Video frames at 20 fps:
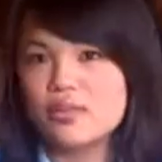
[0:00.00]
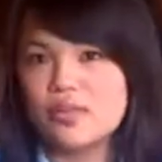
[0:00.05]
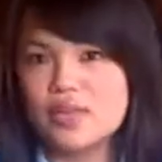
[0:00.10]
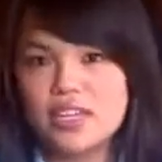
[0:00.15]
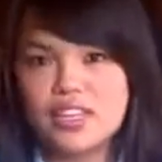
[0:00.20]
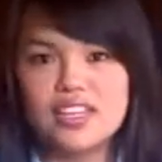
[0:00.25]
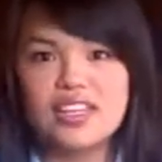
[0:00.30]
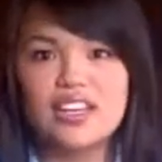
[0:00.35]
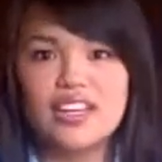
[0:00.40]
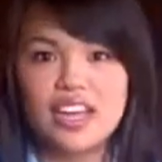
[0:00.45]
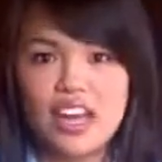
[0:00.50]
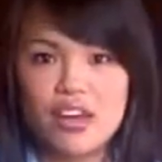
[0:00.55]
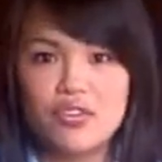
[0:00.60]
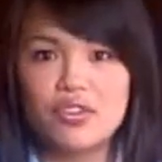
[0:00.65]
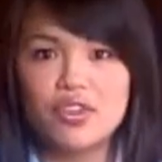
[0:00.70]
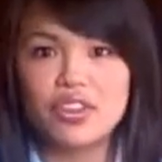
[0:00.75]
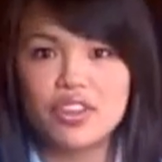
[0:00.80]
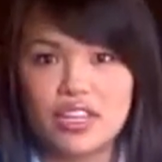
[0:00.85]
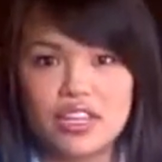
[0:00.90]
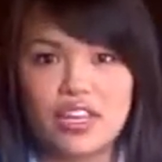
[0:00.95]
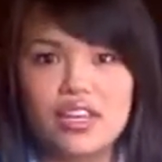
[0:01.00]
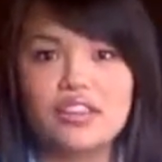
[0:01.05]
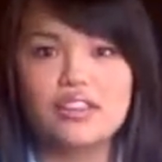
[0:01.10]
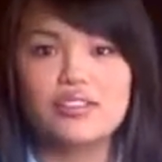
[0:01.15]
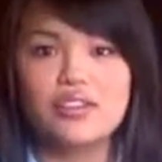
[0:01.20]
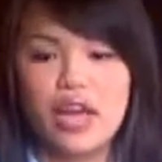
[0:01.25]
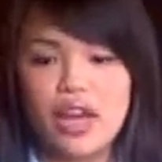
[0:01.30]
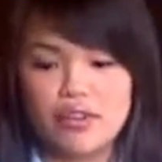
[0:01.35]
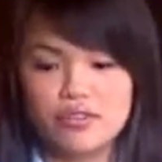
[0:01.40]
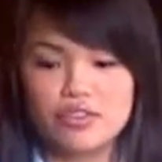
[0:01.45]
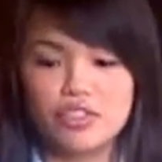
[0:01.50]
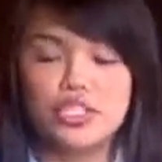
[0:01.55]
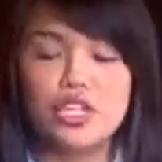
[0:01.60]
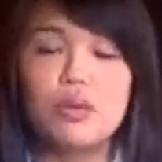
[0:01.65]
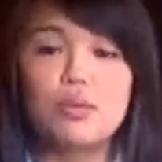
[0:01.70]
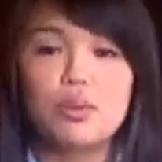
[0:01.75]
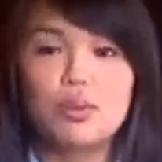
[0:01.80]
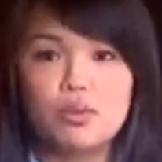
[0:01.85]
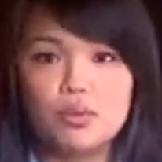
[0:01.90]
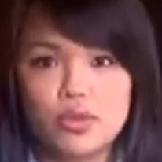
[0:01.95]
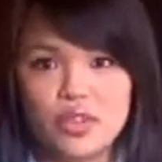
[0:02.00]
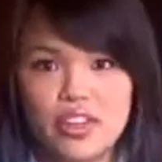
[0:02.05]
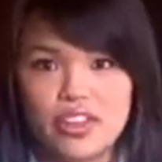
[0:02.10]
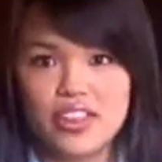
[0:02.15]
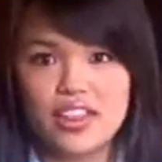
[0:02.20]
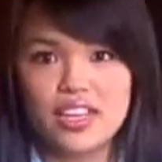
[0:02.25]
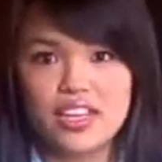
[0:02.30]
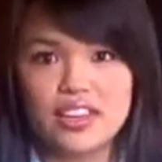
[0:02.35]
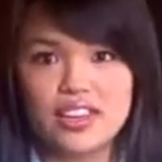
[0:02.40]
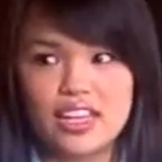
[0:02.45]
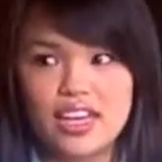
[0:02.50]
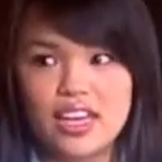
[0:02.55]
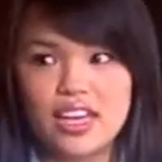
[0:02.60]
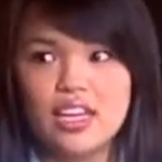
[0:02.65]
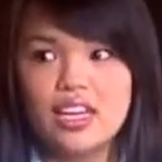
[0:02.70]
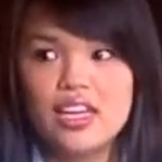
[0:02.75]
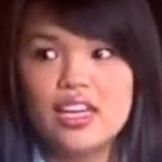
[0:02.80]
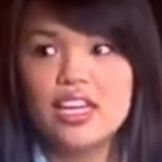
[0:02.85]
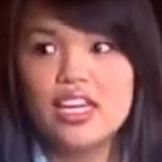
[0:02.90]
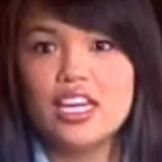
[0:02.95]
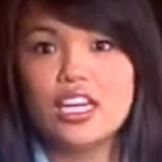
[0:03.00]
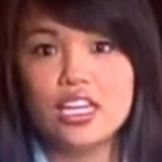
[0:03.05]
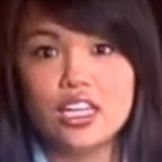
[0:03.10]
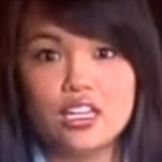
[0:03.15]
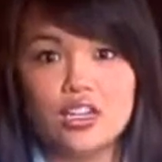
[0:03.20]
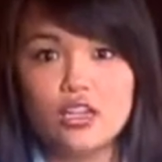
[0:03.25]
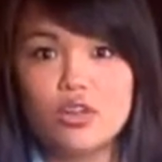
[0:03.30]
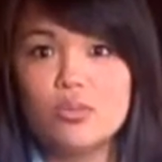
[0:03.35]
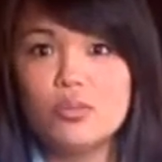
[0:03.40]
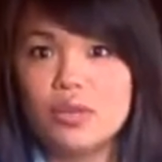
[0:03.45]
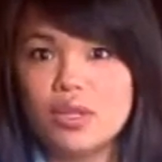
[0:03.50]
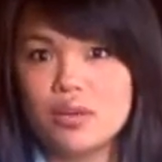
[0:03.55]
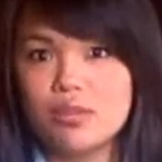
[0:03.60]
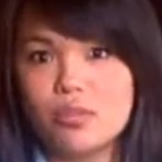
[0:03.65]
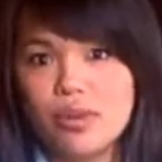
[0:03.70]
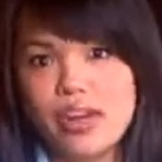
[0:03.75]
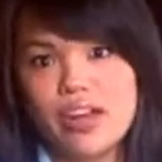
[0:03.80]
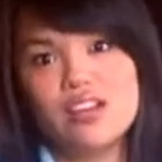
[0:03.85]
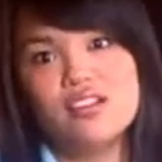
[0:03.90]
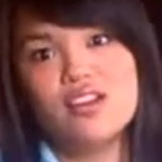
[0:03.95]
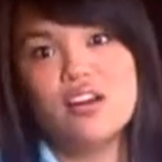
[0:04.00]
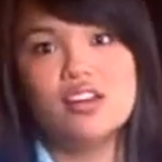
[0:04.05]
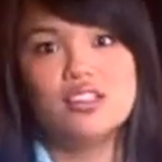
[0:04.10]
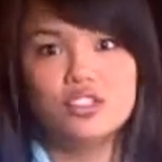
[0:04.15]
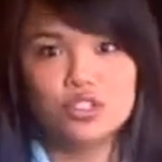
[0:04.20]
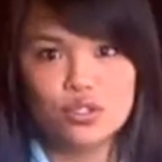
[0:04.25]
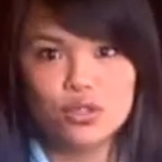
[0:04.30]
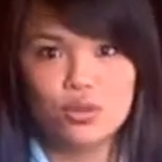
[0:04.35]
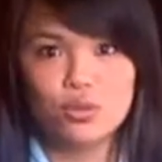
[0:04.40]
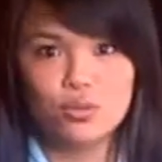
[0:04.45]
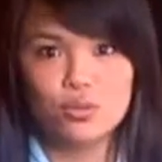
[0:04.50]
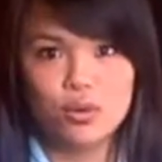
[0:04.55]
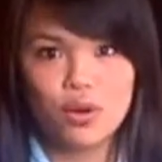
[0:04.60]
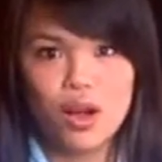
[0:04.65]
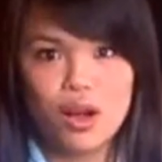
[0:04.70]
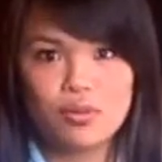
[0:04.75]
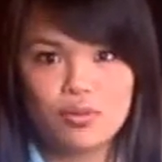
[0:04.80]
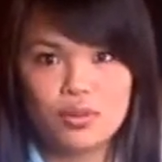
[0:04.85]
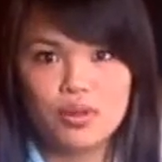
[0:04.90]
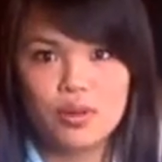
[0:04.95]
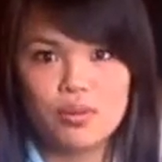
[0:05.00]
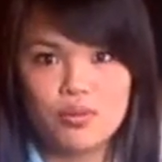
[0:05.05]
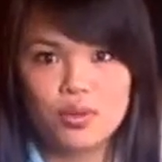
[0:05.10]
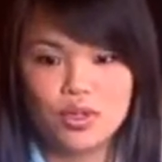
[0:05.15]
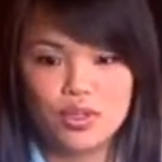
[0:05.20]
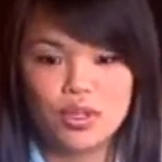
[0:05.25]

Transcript: media and everything have shaped people to think that it could be a biological problem.